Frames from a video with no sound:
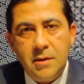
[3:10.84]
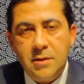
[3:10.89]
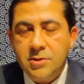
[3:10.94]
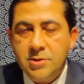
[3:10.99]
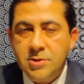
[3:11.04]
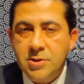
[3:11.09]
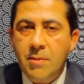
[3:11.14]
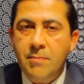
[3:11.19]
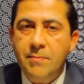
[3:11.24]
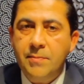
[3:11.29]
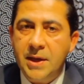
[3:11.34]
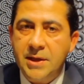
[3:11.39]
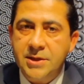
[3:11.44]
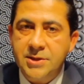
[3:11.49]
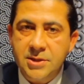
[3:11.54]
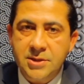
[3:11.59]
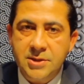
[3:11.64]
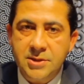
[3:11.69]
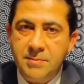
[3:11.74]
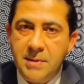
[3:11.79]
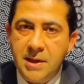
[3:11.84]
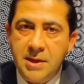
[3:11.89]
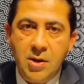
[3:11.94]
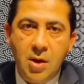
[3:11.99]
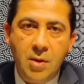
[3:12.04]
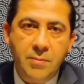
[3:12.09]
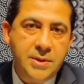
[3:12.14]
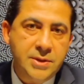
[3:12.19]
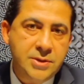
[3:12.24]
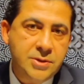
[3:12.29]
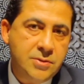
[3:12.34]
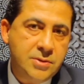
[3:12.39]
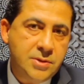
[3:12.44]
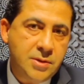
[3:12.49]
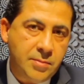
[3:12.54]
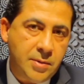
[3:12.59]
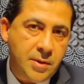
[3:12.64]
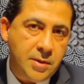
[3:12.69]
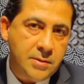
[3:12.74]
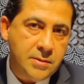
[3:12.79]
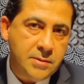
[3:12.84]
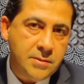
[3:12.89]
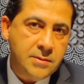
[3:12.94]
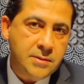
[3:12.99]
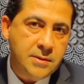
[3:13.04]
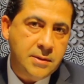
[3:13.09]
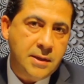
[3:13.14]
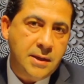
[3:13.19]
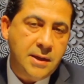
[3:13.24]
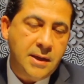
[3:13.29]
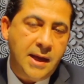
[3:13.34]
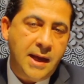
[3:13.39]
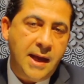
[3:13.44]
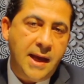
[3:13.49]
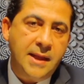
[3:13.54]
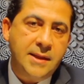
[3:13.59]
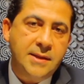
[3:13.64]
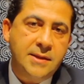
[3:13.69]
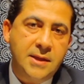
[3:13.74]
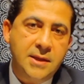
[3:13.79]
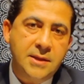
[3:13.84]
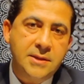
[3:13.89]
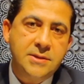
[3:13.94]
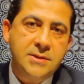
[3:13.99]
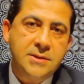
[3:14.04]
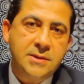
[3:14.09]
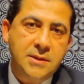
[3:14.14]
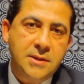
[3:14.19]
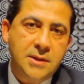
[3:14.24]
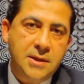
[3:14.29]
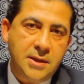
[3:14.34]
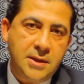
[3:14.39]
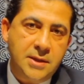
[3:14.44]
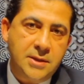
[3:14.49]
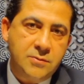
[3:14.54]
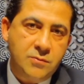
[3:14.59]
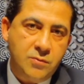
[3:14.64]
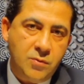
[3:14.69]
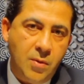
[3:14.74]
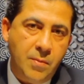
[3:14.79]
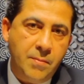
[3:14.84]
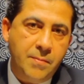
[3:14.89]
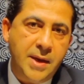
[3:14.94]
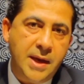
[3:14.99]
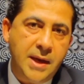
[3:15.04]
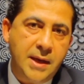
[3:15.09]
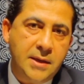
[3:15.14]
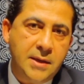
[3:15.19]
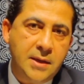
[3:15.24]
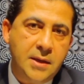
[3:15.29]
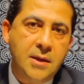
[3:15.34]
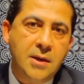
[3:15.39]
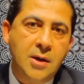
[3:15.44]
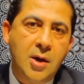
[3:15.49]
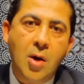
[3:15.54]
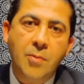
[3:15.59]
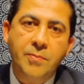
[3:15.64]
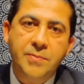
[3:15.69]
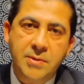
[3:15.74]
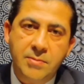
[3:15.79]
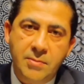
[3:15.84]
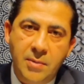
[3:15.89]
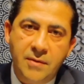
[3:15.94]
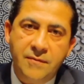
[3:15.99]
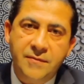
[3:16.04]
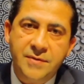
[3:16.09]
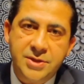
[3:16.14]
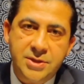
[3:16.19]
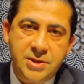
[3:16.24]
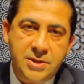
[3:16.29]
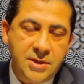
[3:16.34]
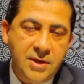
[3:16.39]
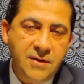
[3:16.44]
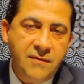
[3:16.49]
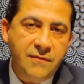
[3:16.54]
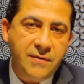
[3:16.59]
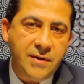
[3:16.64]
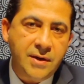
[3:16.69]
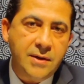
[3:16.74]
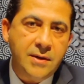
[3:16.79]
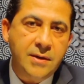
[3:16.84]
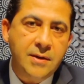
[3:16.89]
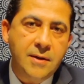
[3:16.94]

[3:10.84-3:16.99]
Some patients may not be suitable, and this is what makes Optimal Vision different,